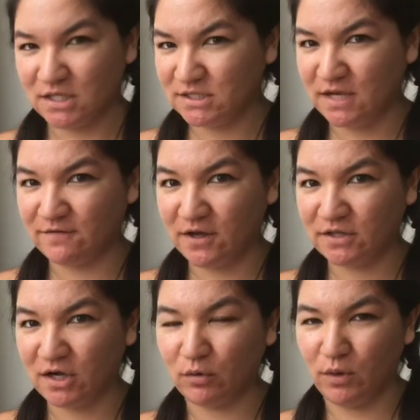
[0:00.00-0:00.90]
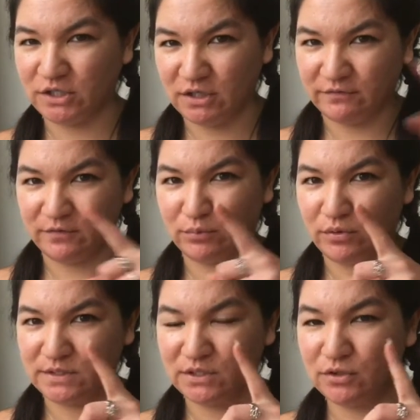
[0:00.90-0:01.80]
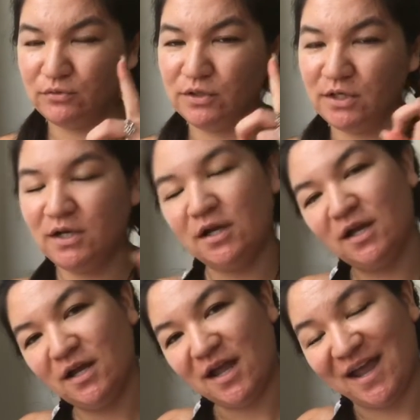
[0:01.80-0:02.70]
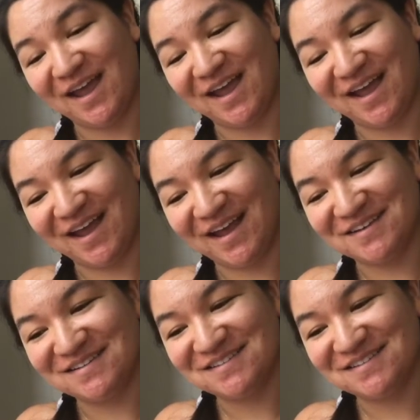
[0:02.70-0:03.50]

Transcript: safe out there, watch out for poison oak, and